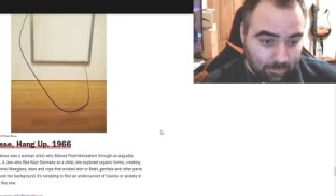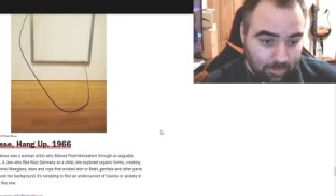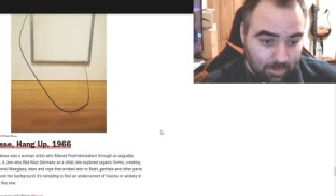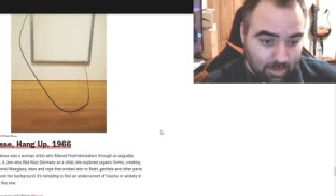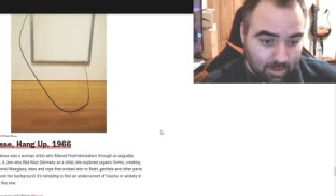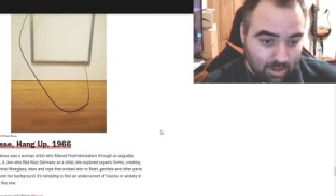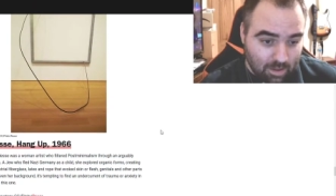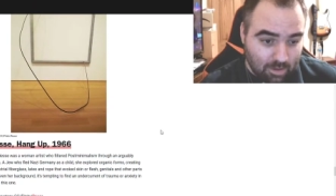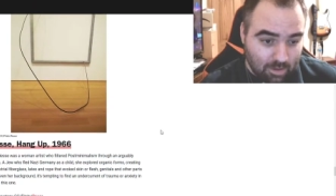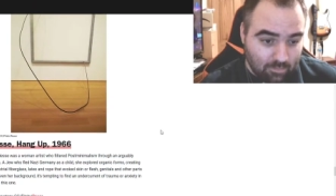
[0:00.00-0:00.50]

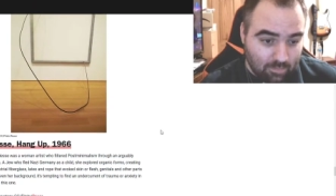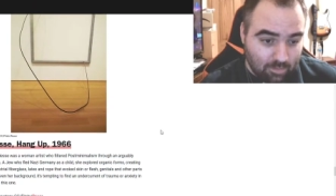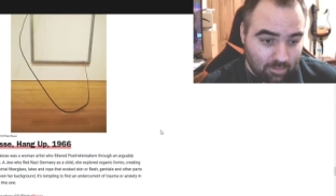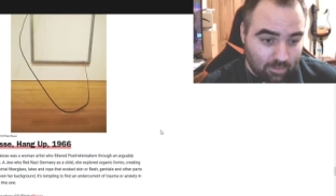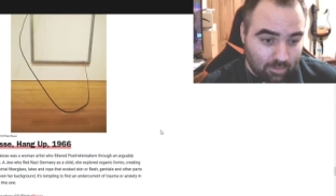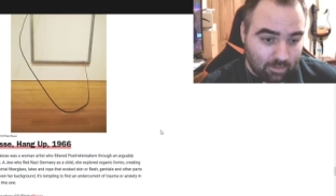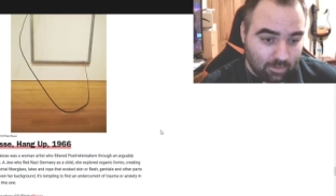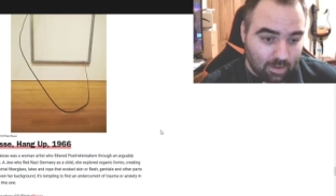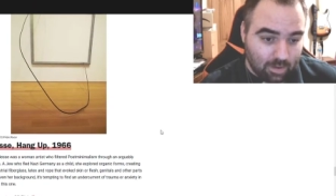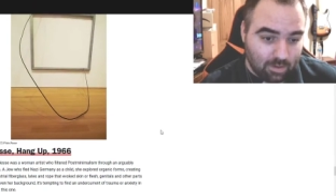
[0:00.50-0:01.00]

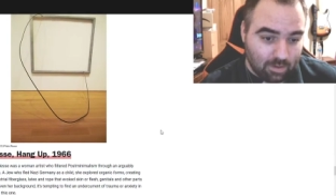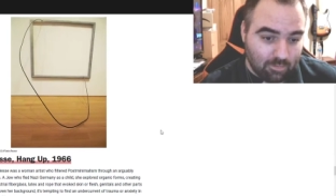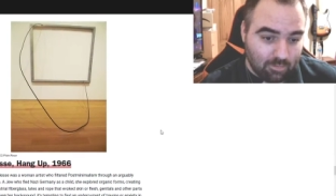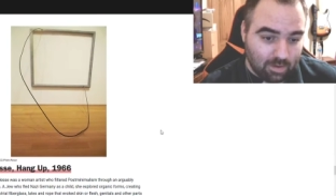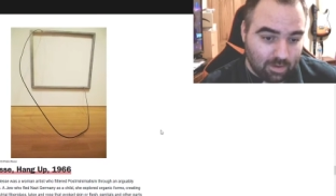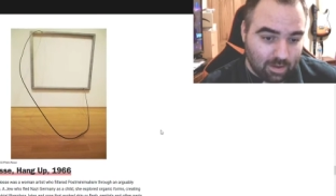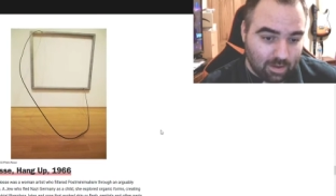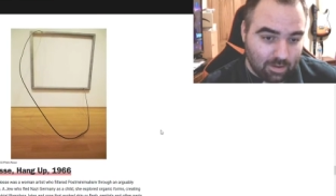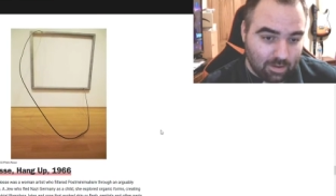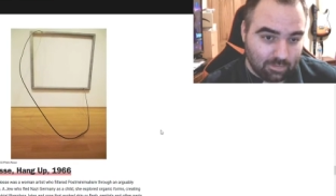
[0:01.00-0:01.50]
Ava
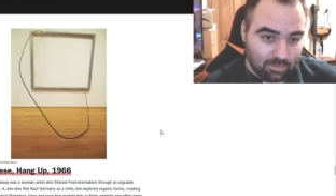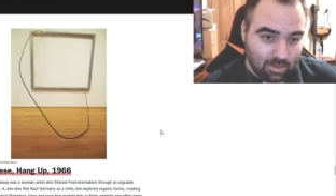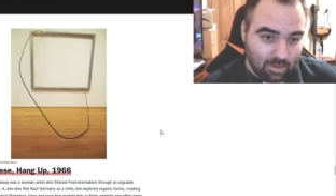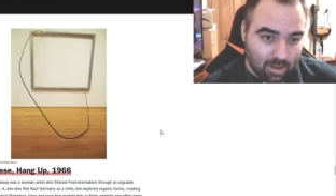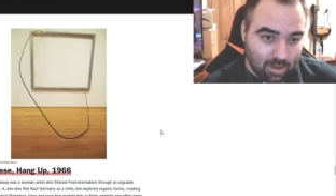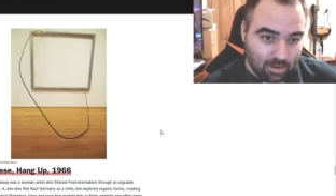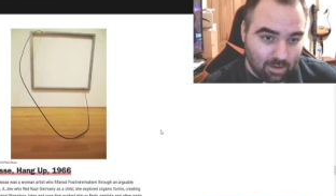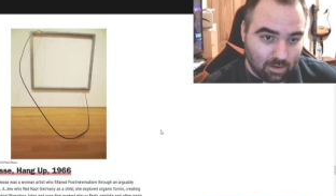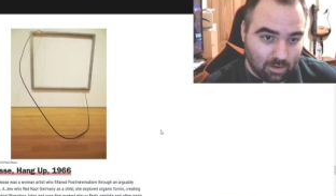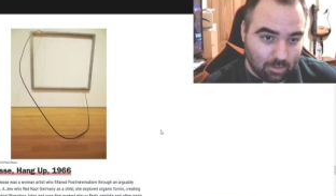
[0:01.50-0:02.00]
Hess,
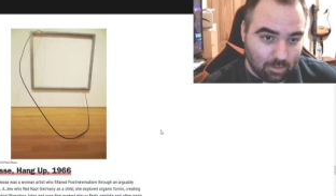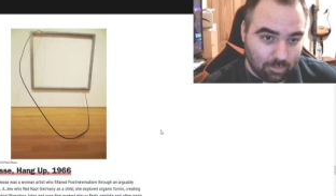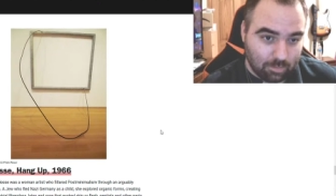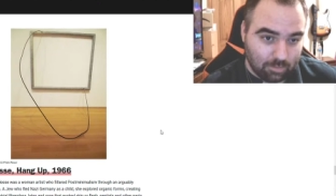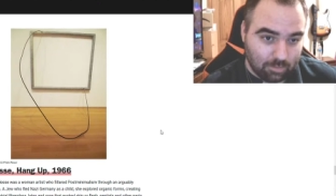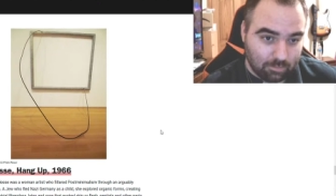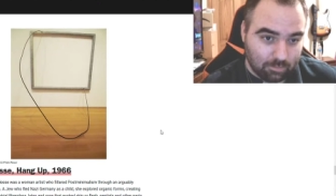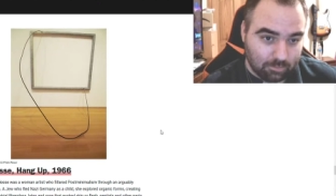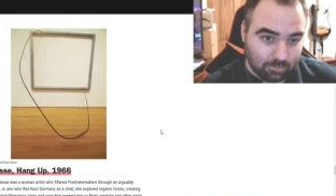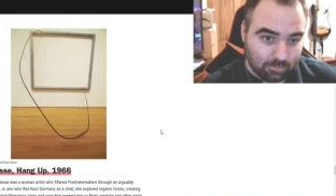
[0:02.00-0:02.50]
hang up.
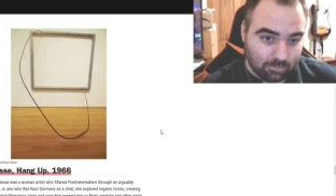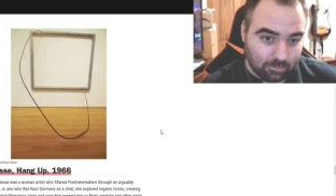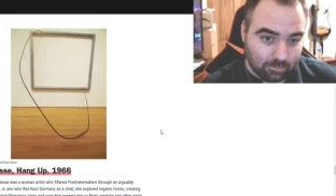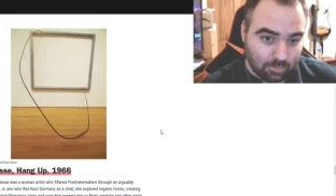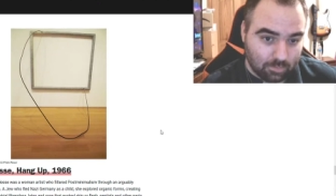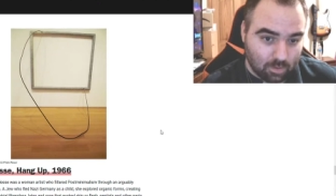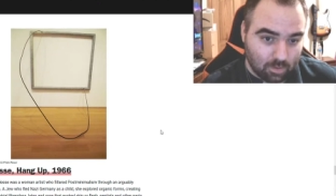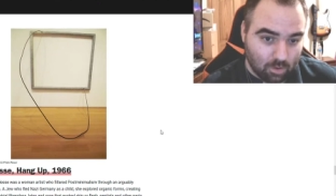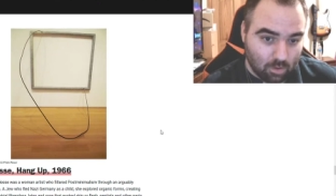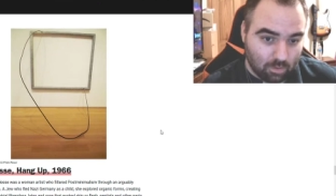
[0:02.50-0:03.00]

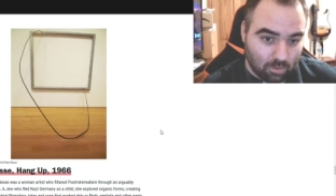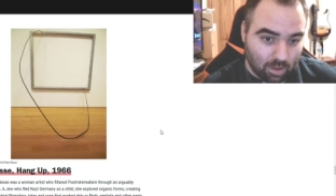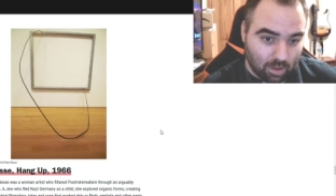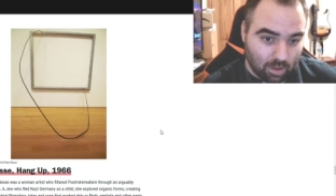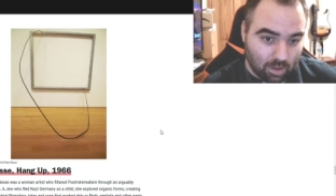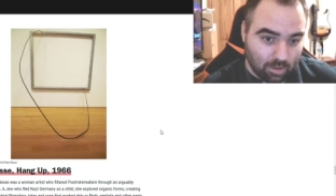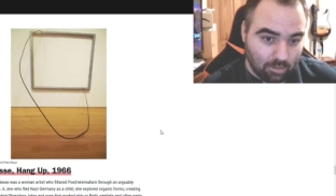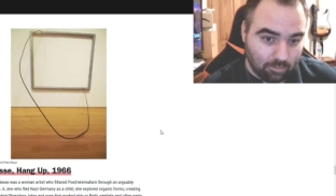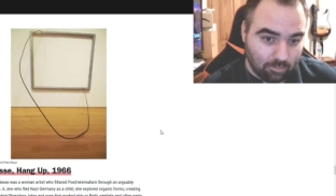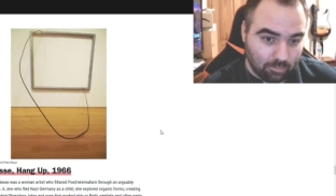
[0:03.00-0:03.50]

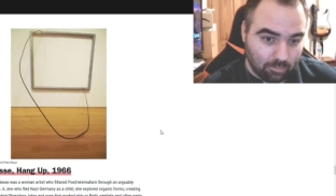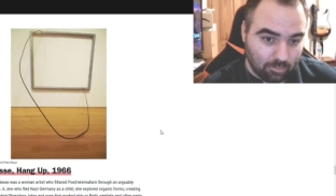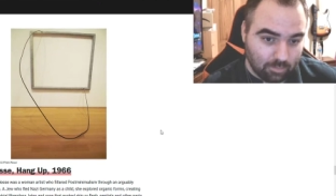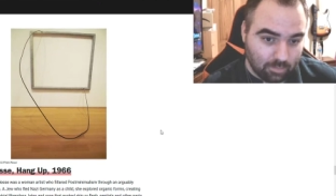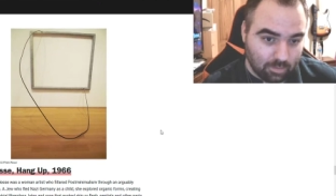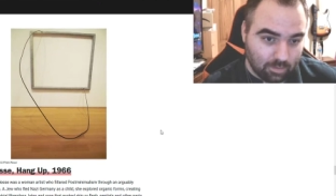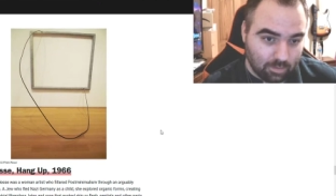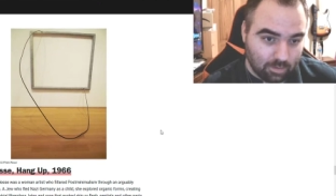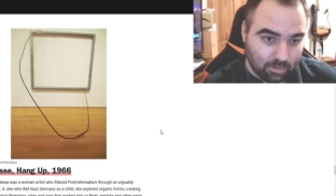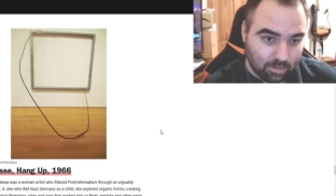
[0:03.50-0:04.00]
Okay,
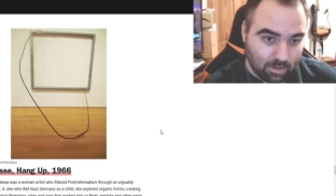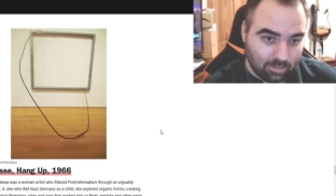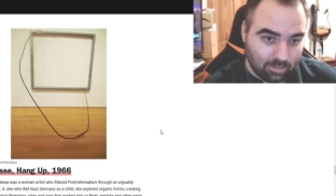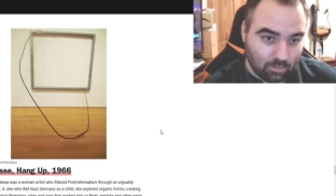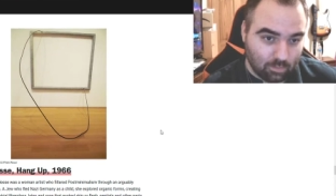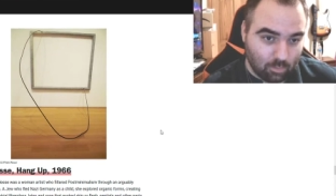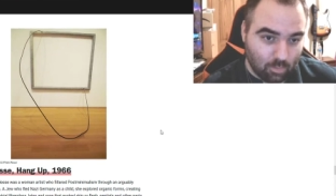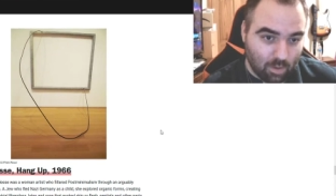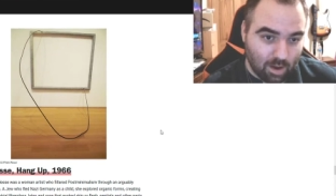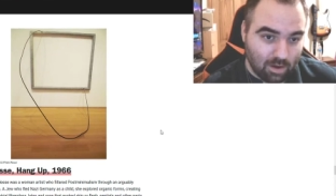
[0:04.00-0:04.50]
it's
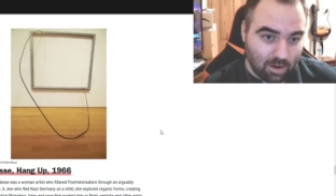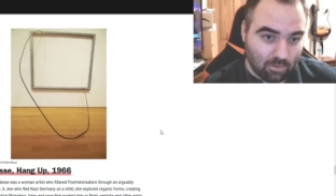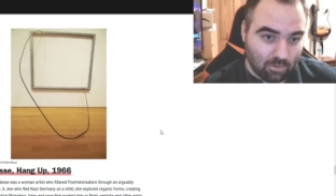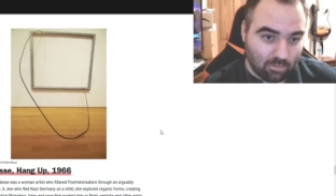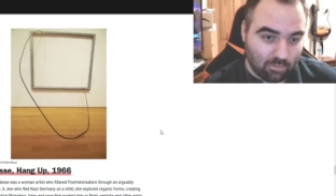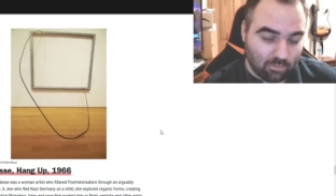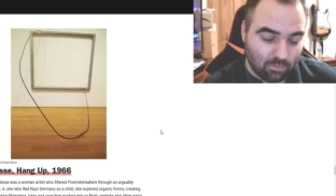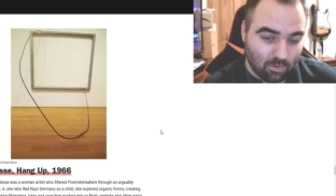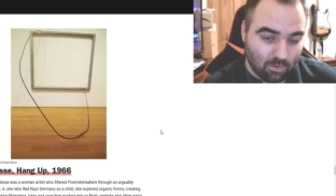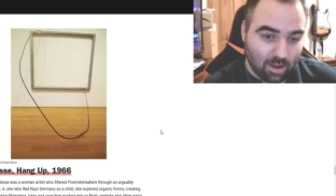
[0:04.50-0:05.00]
a wire
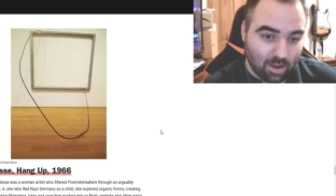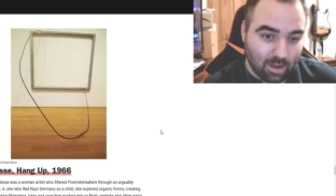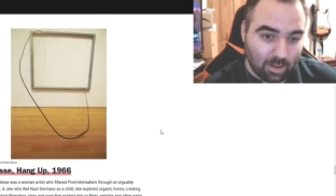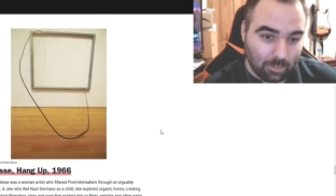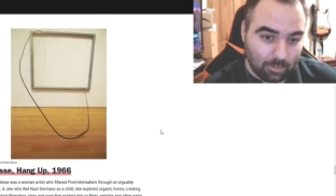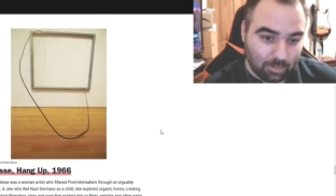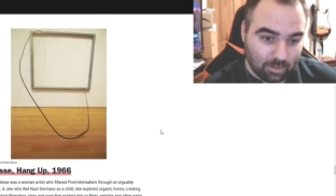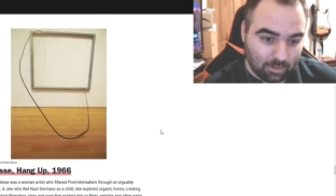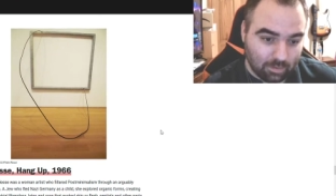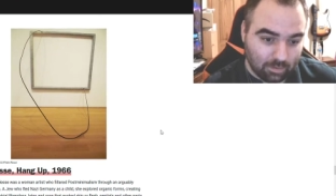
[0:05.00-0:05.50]
frame.